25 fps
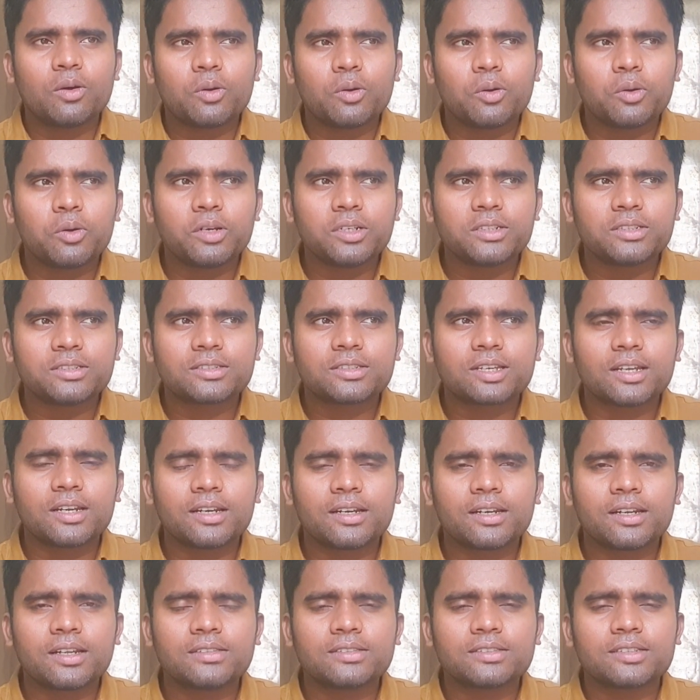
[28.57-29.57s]
which
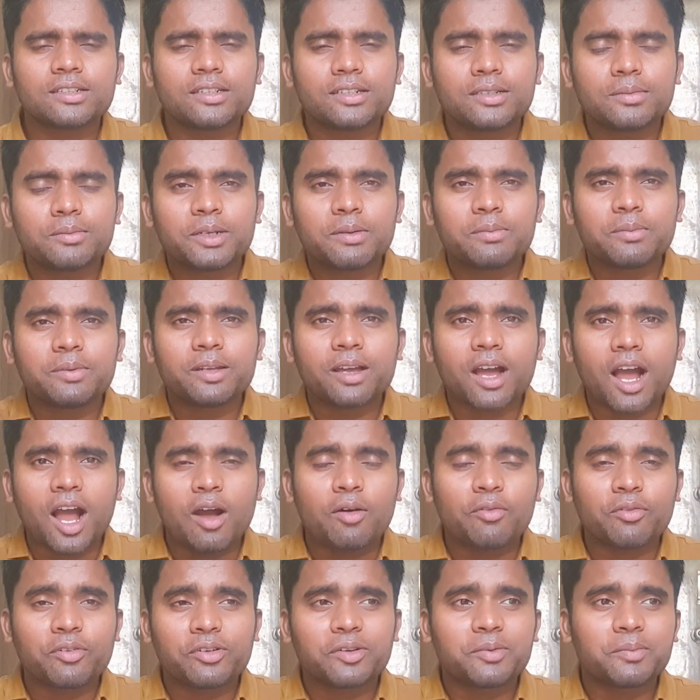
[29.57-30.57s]
sentence it may be
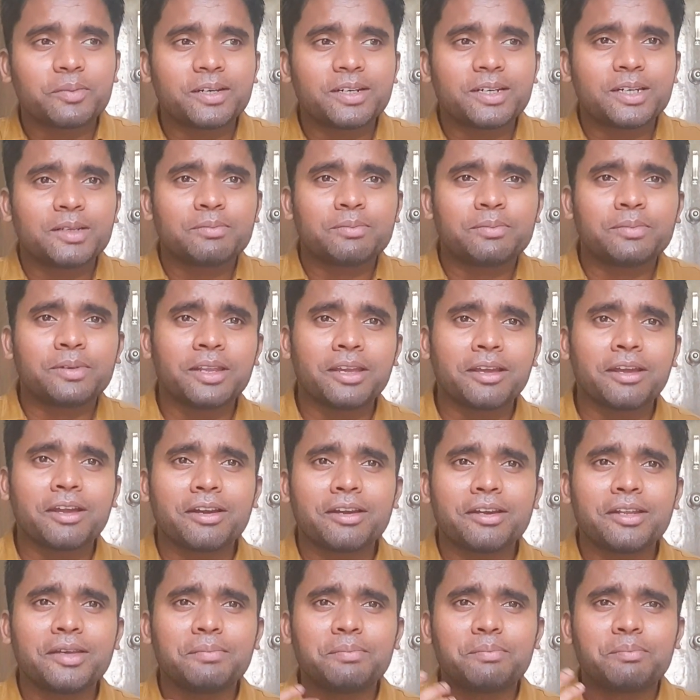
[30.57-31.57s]
affirmative,
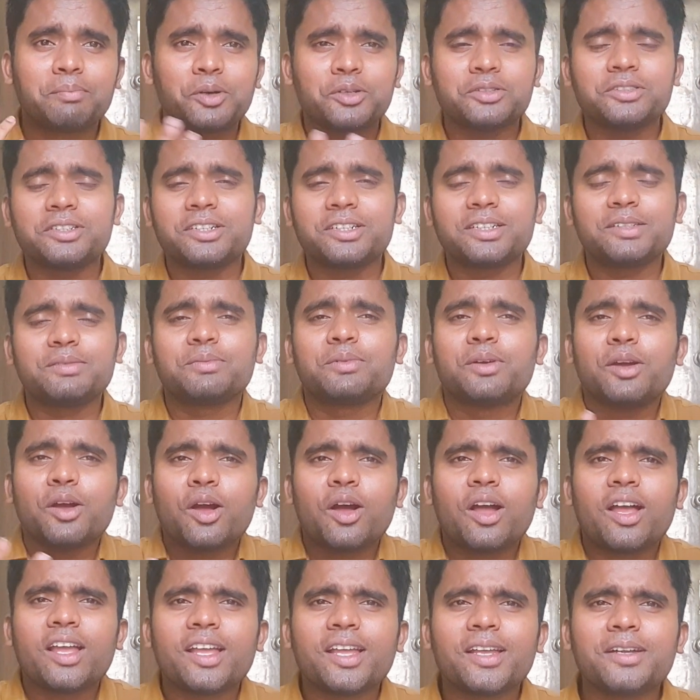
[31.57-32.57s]
negative, positive,
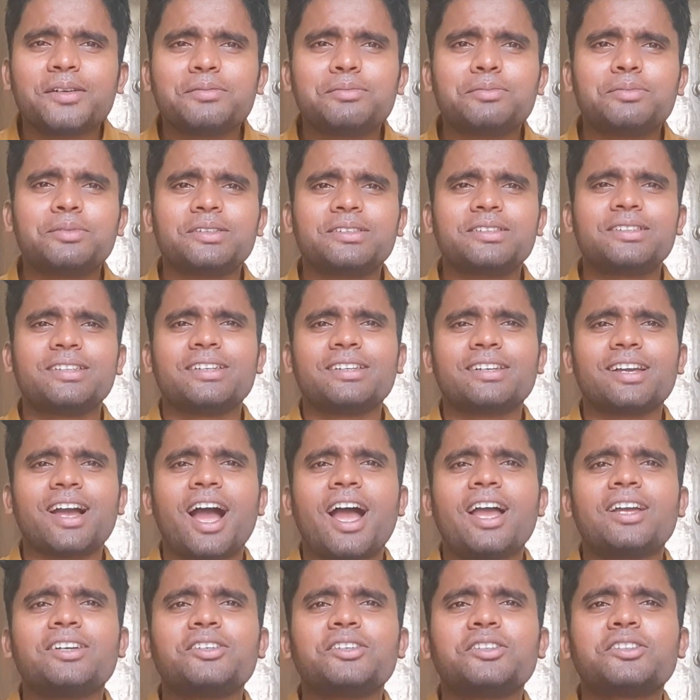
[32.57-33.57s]
everything.
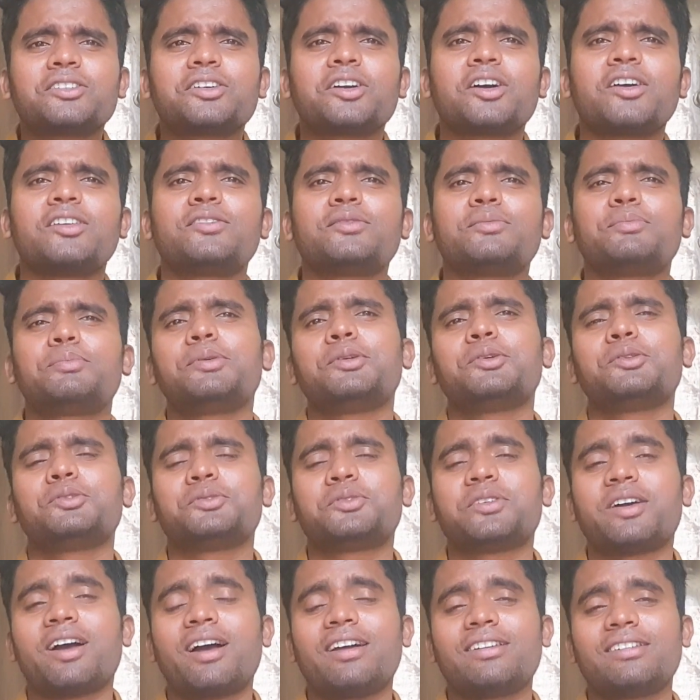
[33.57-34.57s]
I got
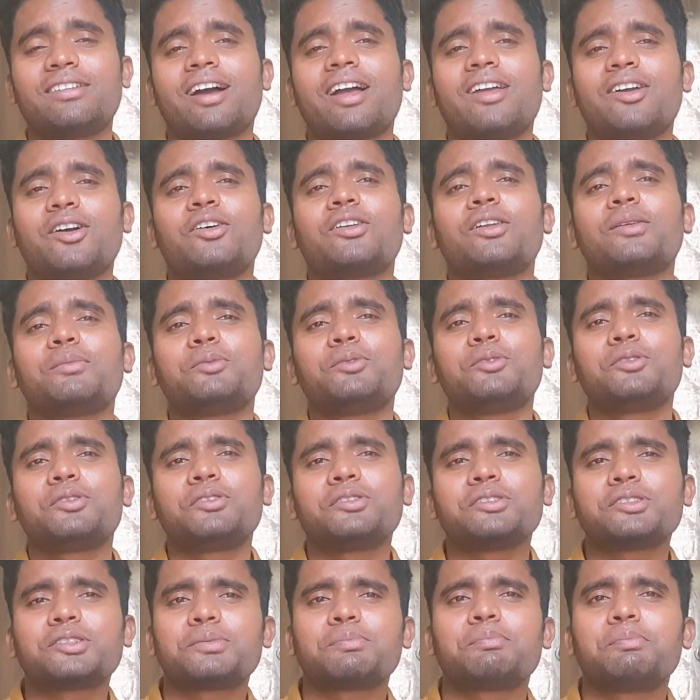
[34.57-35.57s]
confused and I am unable
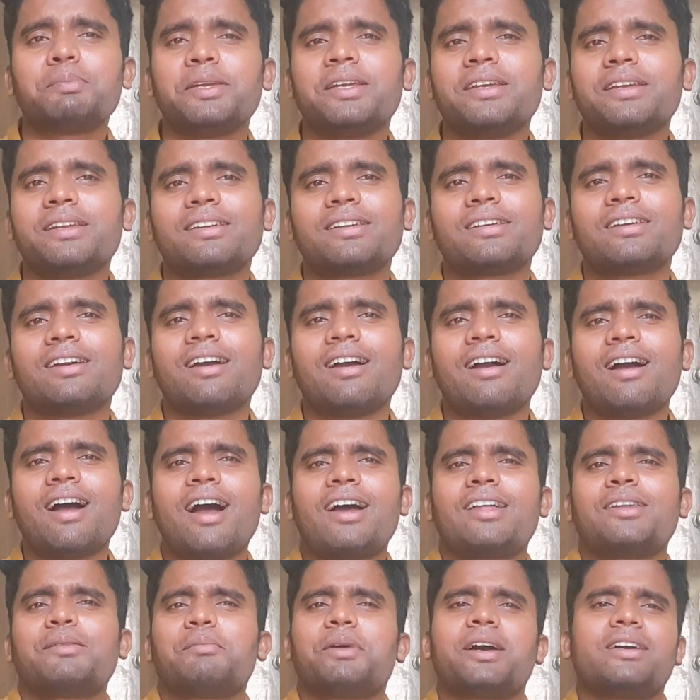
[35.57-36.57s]
to speak
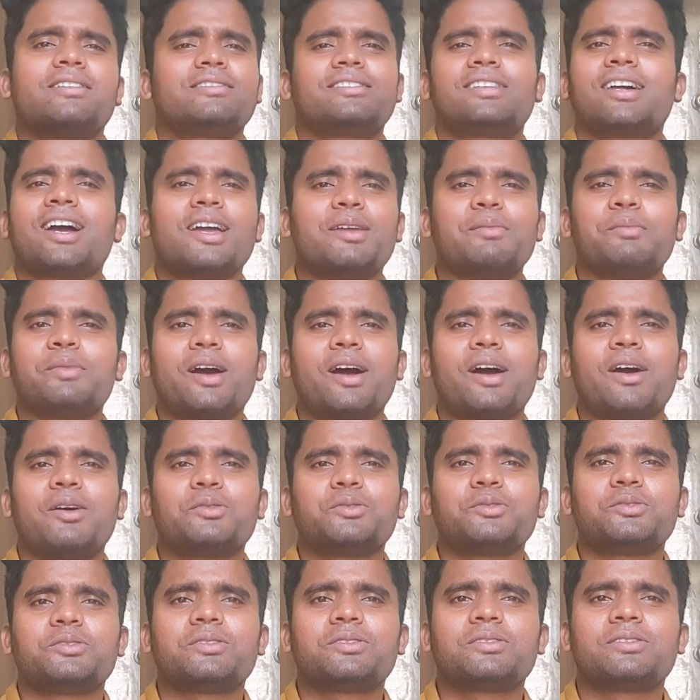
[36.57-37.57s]
and my time
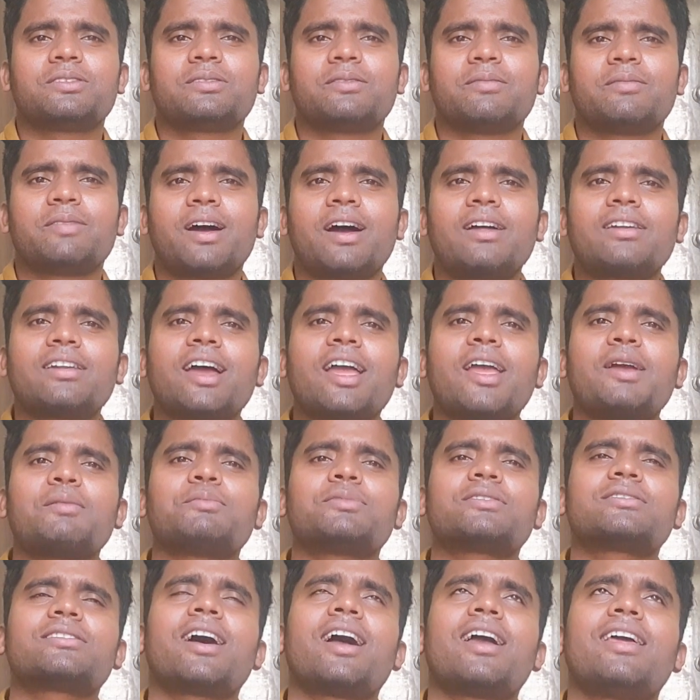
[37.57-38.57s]
out and I
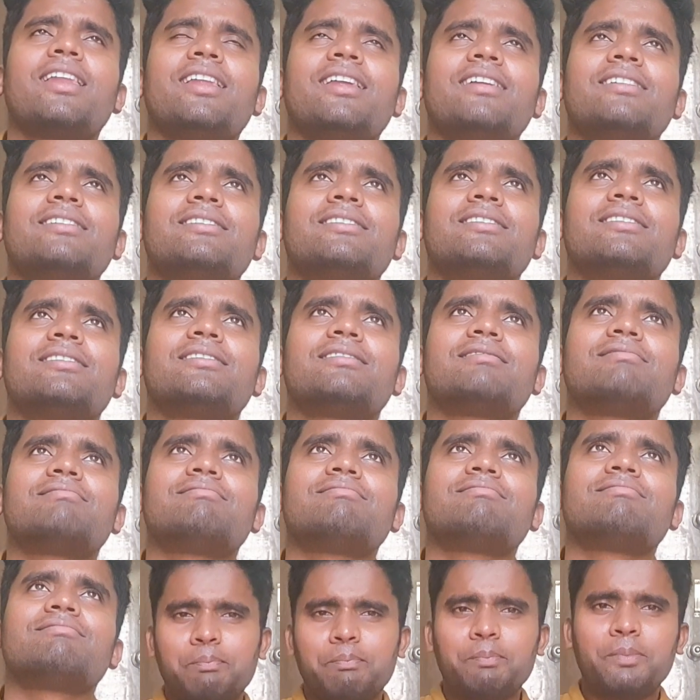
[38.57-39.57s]
am silent.
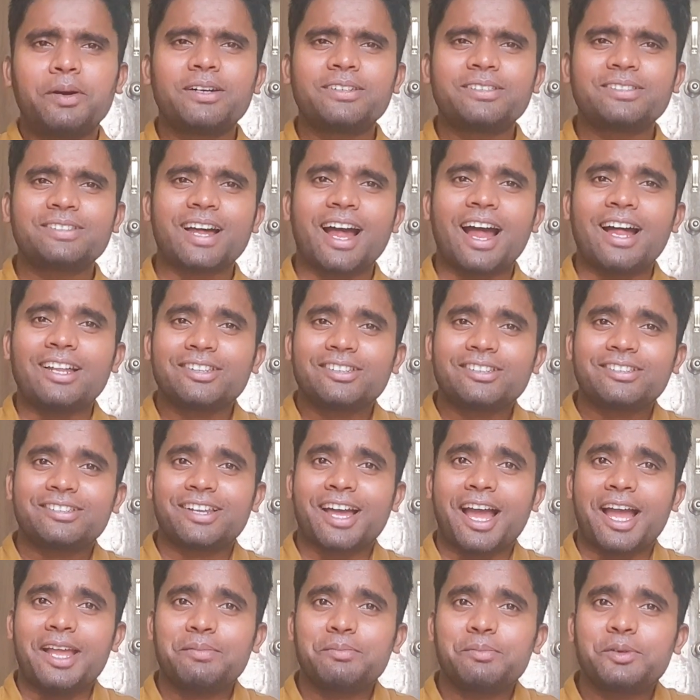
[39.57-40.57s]
But at the
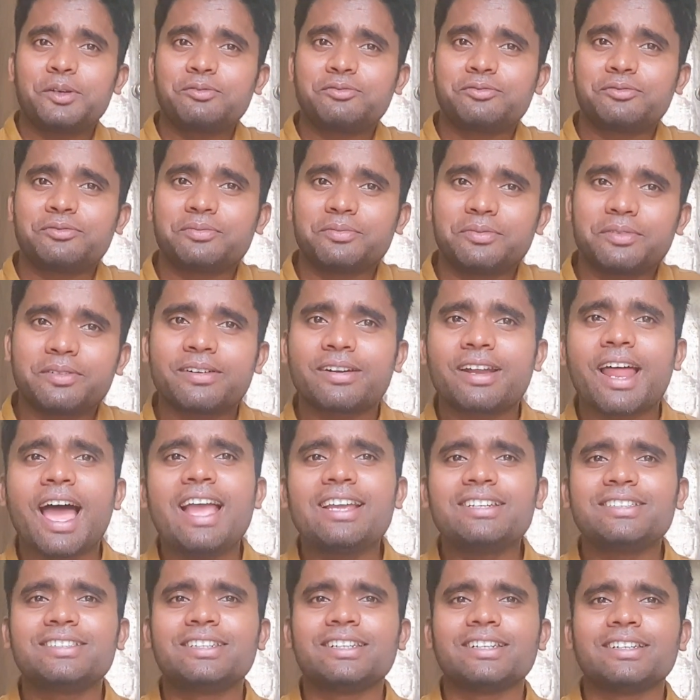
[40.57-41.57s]
time of
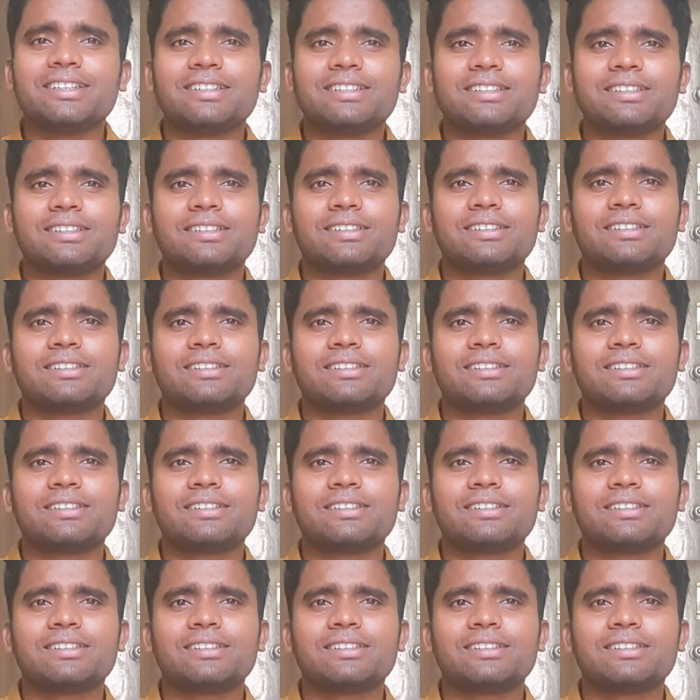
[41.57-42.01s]
writing,